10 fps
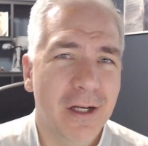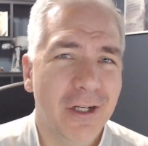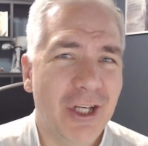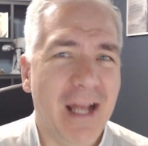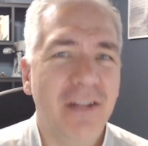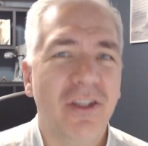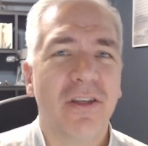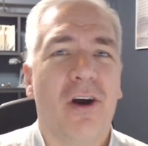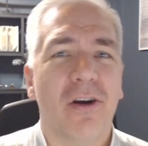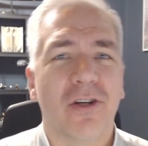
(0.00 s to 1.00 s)
chances
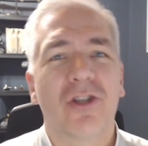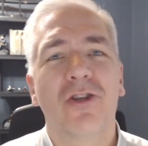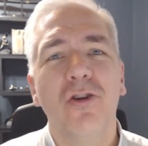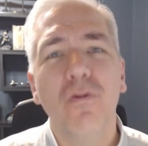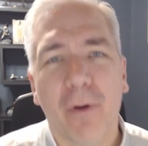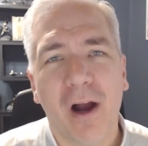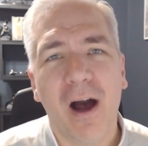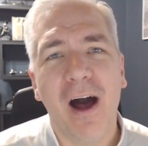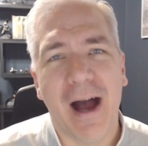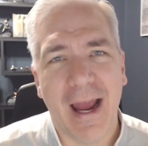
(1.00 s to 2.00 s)
are super
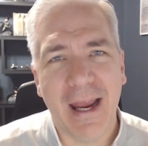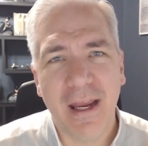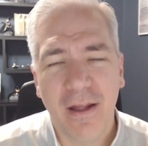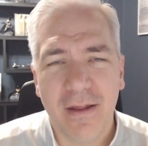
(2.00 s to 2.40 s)
high